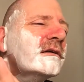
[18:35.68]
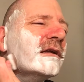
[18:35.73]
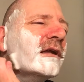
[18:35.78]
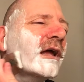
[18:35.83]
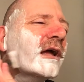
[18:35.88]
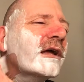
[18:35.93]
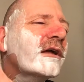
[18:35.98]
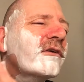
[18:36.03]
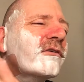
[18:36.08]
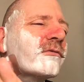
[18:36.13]

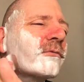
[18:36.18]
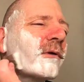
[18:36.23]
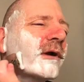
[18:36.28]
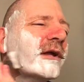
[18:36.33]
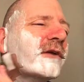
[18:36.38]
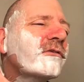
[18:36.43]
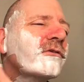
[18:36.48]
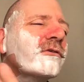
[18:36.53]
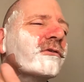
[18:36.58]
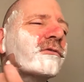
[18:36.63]
Yeah, this
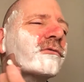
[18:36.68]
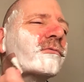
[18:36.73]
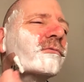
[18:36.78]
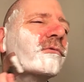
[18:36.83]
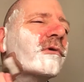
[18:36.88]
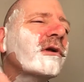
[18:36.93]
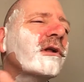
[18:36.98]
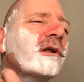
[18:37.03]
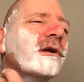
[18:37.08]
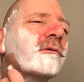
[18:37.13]
razor is
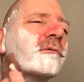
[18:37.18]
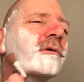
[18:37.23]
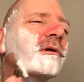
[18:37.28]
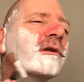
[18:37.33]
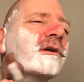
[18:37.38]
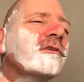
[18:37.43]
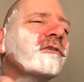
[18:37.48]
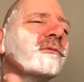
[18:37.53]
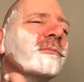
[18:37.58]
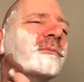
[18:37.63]
really,
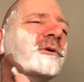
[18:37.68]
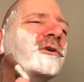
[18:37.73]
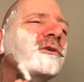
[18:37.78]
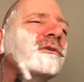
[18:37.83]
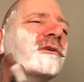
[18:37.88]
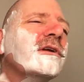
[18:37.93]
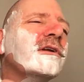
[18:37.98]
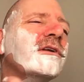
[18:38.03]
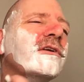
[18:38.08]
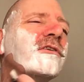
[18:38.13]
really
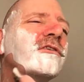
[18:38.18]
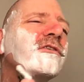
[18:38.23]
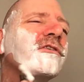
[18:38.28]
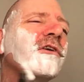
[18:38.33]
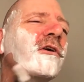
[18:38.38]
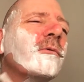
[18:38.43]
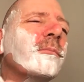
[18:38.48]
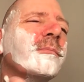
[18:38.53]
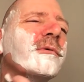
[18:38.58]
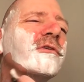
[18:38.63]
smooth, and this
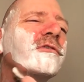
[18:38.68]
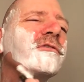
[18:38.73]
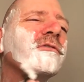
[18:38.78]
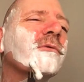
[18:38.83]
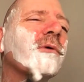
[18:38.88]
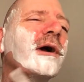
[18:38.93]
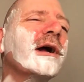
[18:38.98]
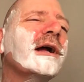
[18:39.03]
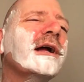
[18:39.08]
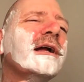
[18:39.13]
soap is
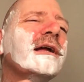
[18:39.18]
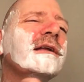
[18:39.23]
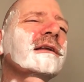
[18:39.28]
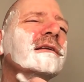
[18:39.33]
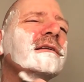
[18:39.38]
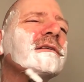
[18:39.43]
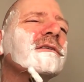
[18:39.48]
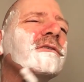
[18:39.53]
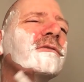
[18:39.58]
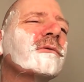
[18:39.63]
great.
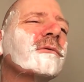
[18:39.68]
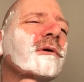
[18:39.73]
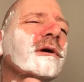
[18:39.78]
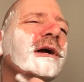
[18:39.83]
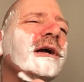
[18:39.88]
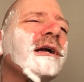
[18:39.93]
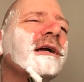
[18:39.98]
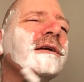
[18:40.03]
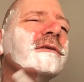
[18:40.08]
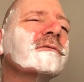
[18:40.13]

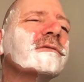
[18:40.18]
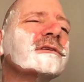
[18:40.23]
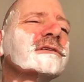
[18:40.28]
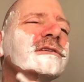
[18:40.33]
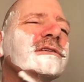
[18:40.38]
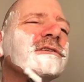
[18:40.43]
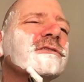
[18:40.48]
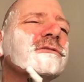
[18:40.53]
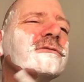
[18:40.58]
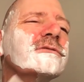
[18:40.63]
Great
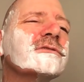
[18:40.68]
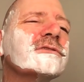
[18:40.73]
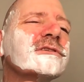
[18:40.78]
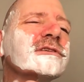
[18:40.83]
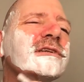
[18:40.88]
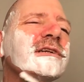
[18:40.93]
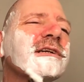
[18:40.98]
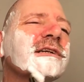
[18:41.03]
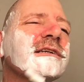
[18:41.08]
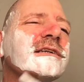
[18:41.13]
residual
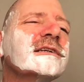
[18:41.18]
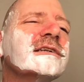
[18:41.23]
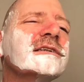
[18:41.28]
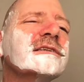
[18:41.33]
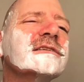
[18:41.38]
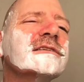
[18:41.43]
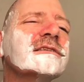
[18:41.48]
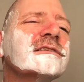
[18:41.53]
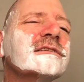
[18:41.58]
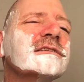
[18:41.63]

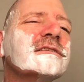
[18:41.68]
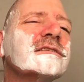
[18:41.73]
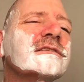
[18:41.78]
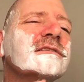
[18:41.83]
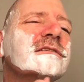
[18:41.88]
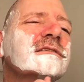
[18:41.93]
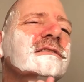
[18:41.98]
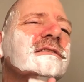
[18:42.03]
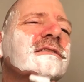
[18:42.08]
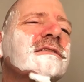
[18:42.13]
slickness.
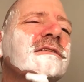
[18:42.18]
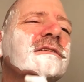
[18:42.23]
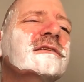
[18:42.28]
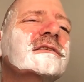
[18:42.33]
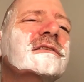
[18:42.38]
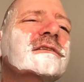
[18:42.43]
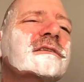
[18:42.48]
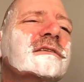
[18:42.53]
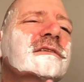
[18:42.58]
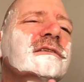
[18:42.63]

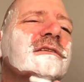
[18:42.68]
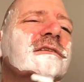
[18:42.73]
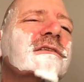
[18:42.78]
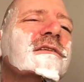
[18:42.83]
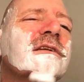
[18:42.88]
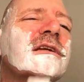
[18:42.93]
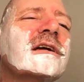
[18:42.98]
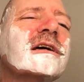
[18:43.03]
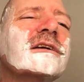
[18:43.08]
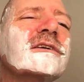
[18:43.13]

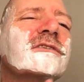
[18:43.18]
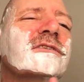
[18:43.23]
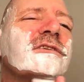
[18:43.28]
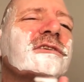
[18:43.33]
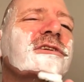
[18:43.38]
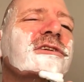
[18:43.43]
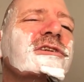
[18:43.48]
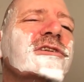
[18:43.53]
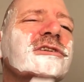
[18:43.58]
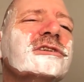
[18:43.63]
Nice
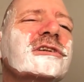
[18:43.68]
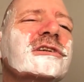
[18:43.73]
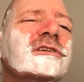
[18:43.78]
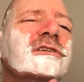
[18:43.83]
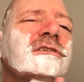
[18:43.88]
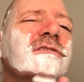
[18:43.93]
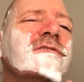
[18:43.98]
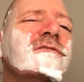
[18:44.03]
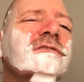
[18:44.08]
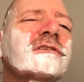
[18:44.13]

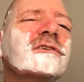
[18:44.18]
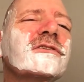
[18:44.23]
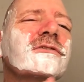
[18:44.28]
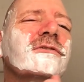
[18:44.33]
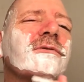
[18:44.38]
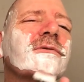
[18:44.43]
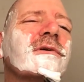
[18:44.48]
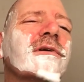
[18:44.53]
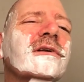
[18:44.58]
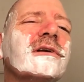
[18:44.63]
cushion. Feels
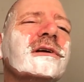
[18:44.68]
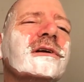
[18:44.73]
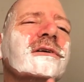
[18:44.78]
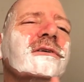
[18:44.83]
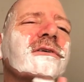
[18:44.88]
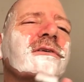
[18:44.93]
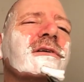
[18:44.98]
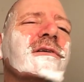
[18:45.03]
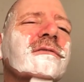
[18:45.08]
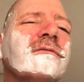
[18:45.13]
really good
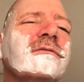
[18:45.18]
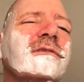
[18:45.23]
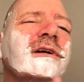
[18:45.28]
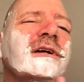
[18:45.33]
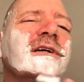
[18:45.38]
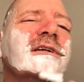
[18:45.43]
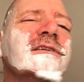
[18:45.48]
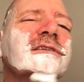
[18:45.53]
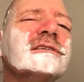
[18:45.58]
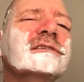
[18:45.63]
on the
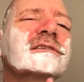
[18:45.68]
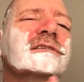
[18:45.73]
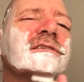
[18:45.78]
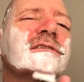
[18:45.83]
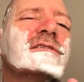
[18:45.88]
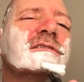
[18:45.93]
face.